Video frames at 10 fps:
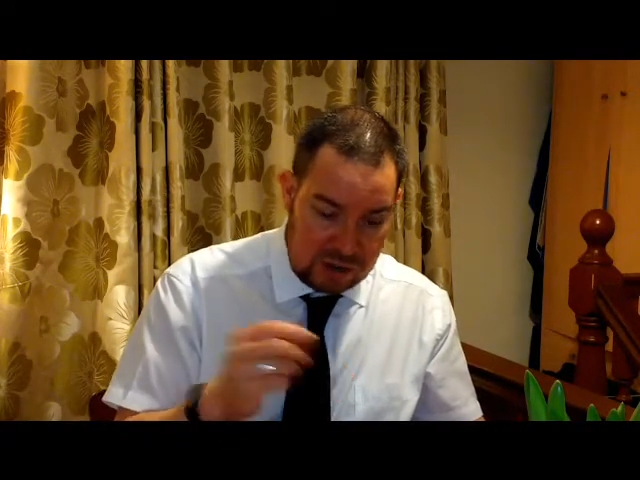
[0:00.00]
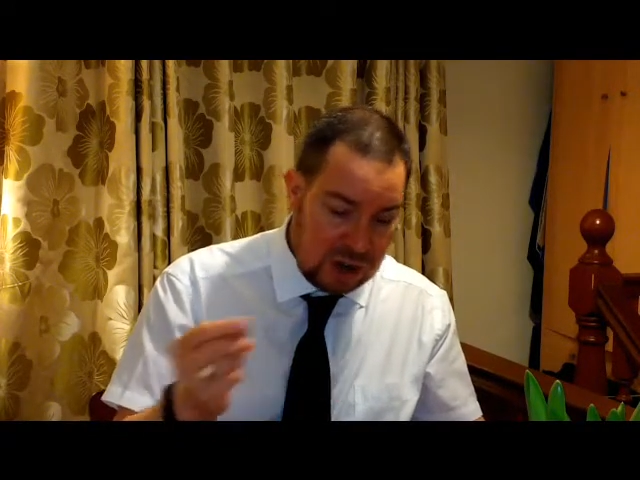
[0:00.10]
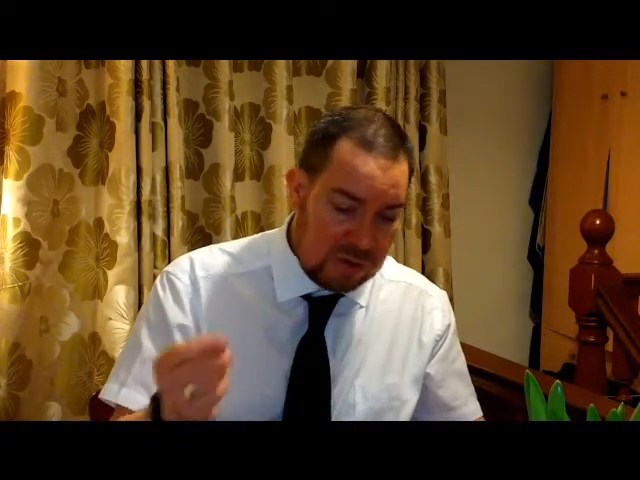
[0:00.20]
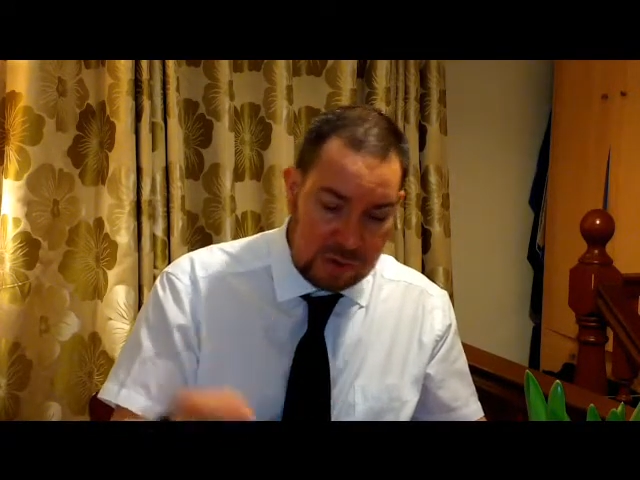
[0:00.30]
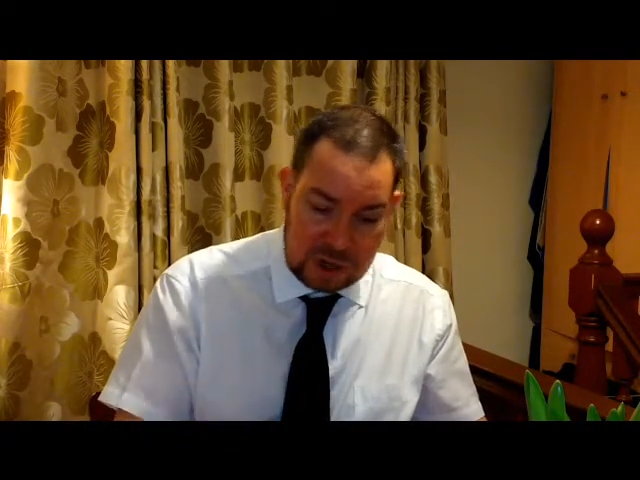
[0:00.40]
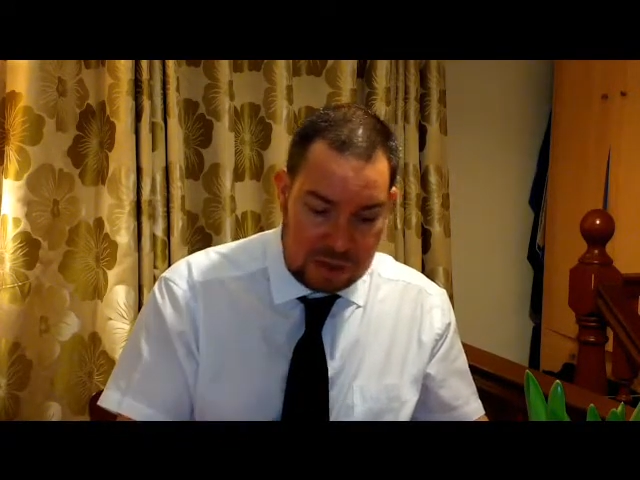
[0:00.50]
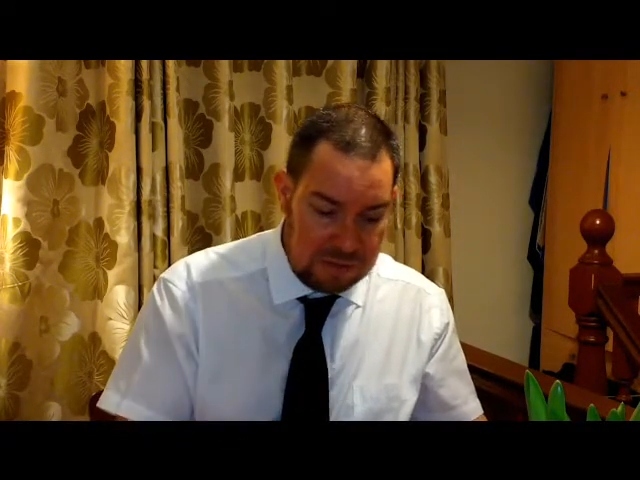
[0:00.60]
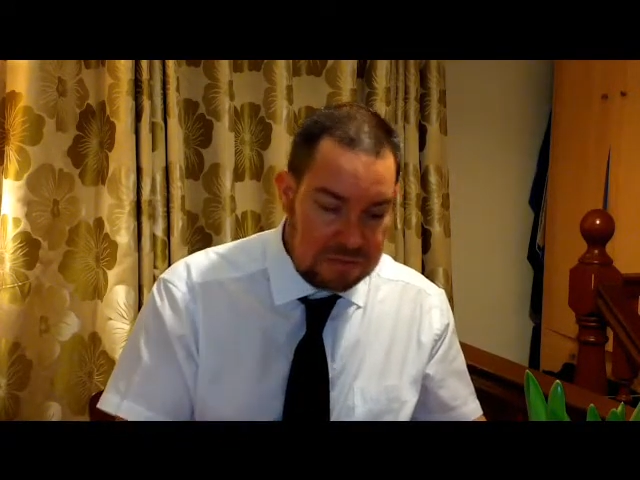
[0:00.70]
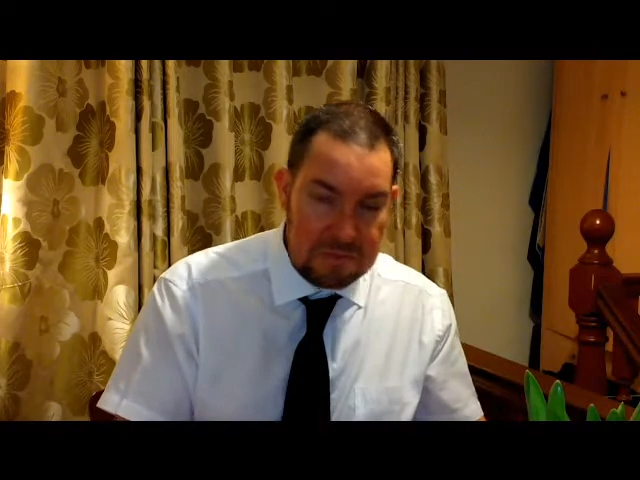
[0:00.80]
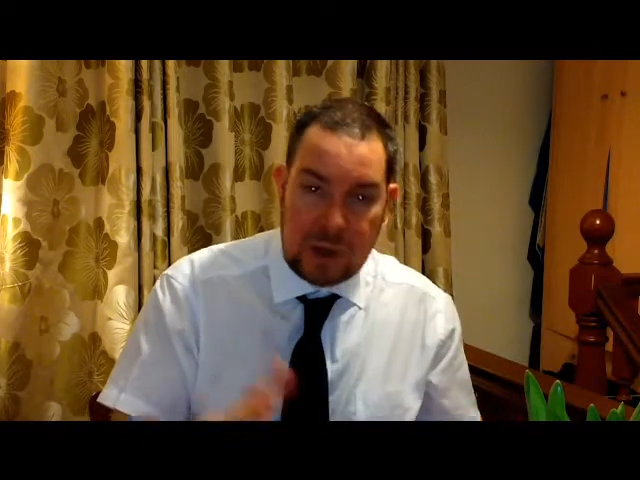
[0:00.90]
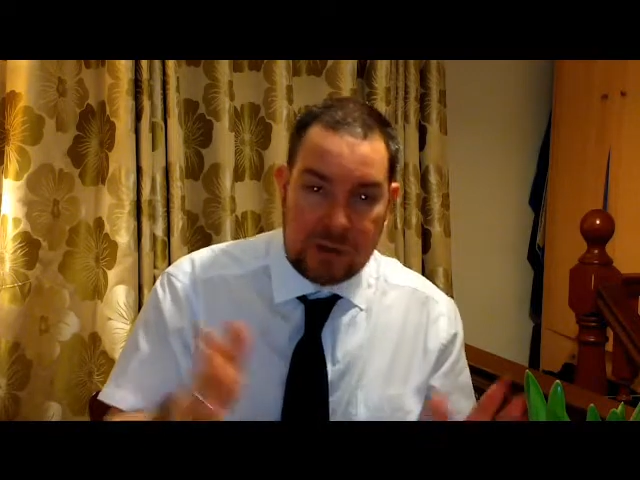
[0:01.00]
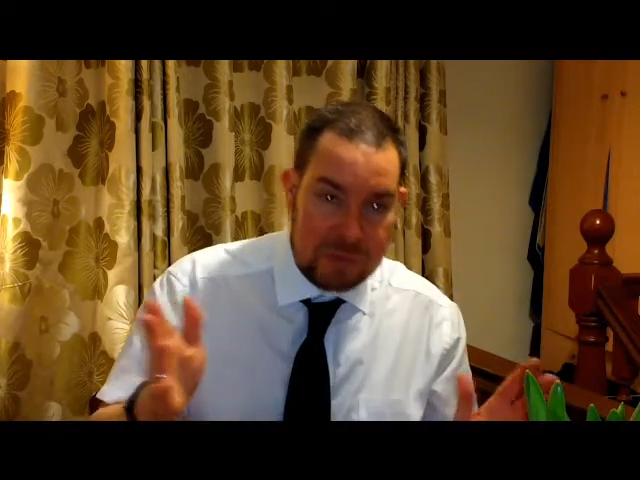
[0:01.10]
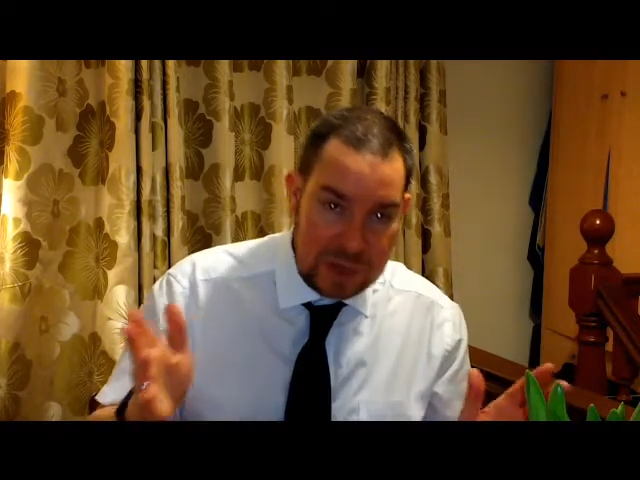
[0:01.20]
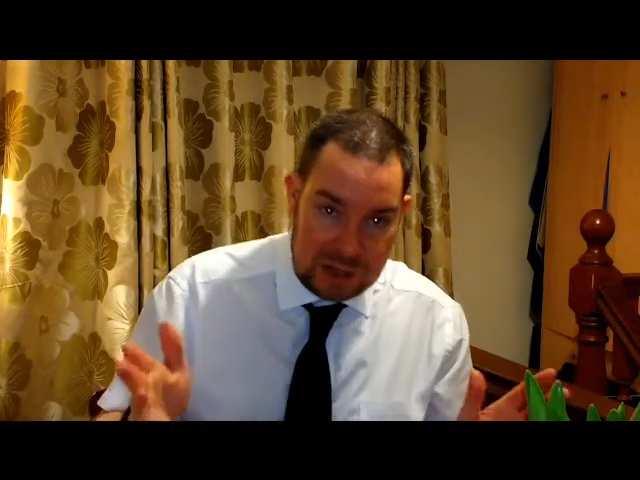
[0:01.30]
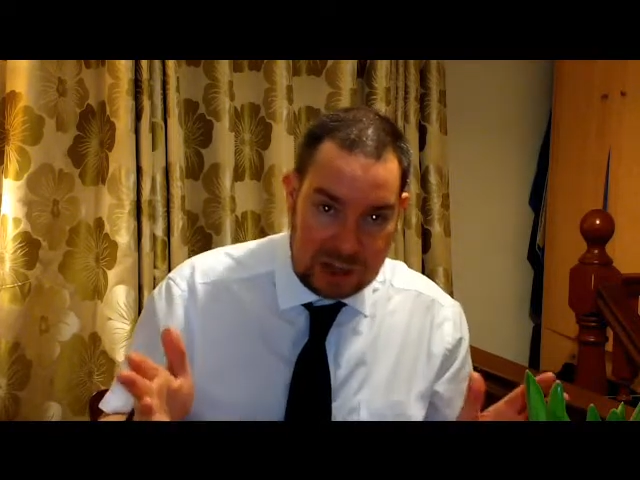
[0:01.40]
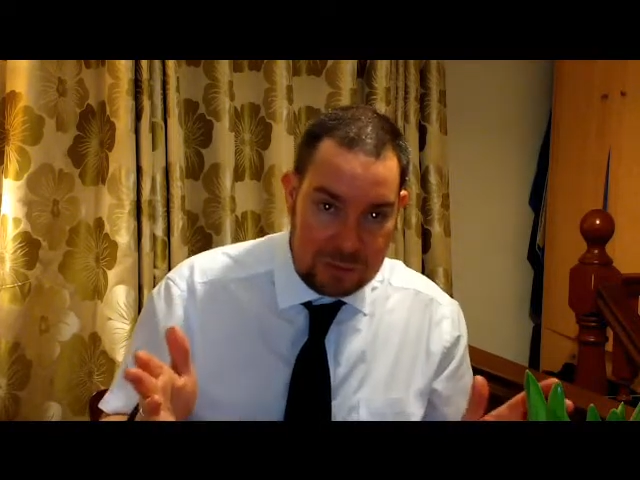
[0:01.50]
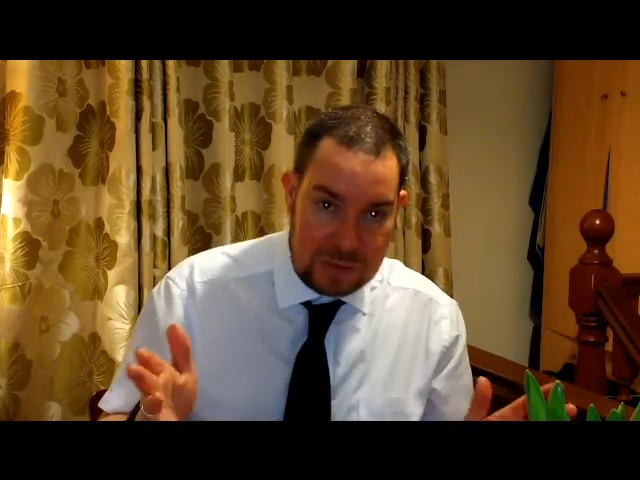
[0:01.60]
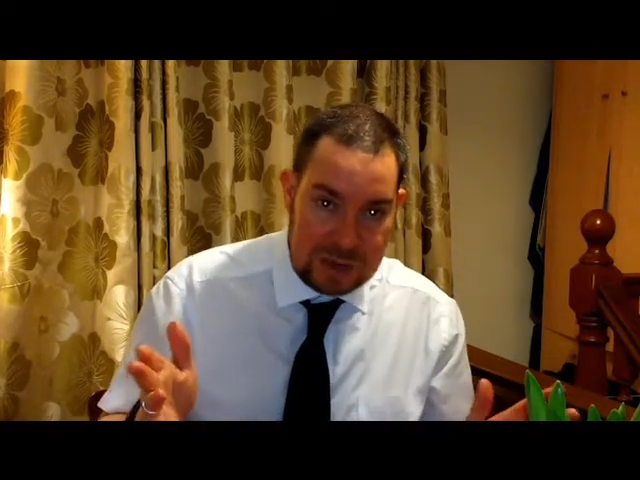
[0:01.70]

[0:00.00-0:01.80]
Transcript: Generally, most medium